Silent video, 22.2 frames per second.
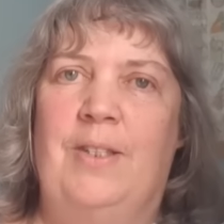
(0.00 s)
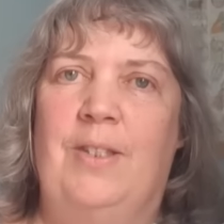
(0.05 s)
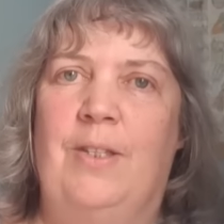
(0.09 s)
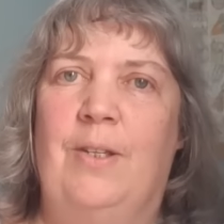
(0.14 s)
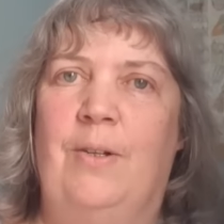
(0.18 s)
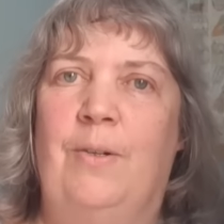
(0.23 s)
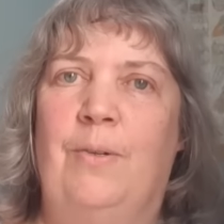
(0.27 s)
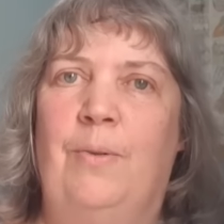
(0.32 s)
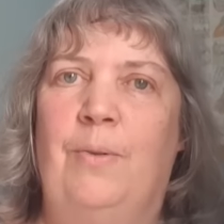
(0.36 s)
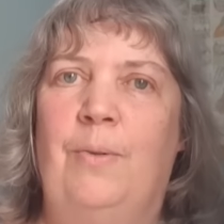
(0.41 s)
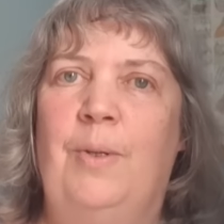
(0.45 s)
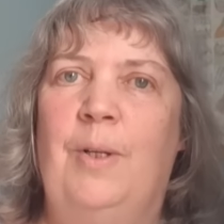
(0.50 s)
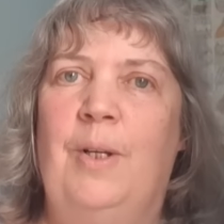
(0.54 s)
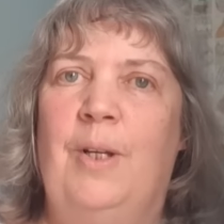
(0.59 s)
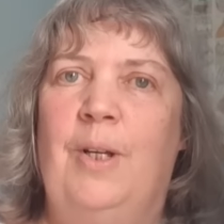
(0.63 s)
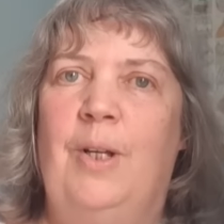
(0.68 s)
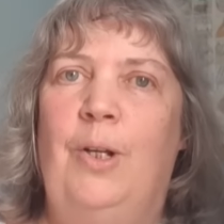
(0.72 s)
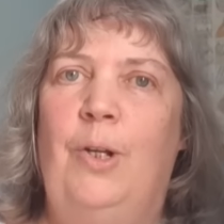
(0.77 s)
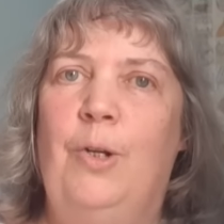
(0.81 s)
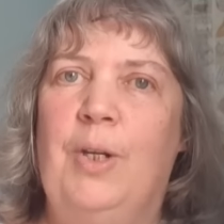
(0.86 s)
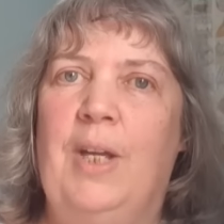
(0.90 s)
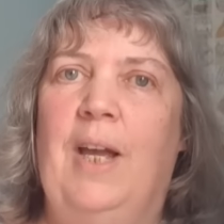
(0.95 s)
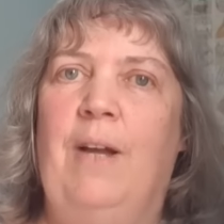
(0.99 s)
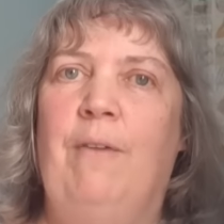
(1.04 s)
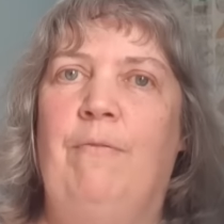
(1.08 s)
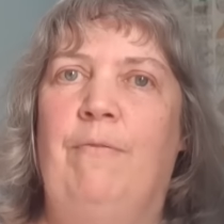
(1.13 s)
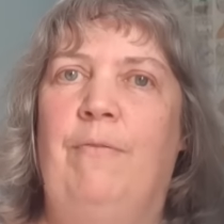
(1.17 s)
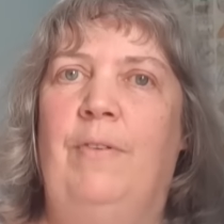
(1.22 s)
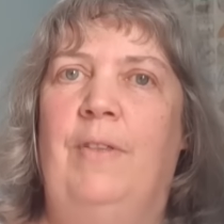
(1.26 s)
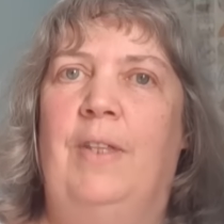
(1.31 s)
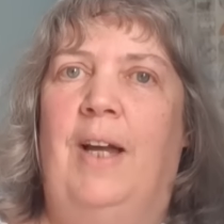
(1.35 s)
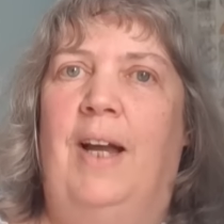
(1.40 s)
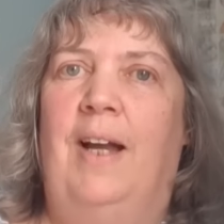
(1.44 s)
So look out
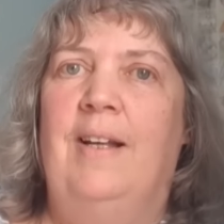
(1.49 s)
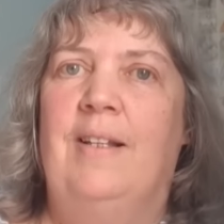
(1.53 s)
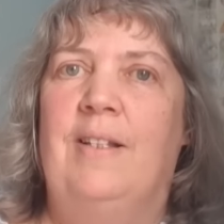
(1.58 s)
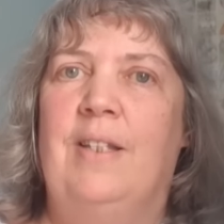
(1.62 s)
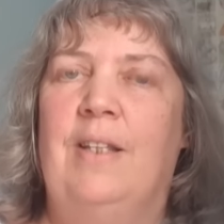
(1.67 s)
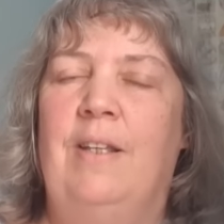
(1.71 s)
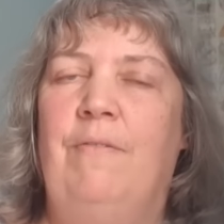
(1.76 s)
for that.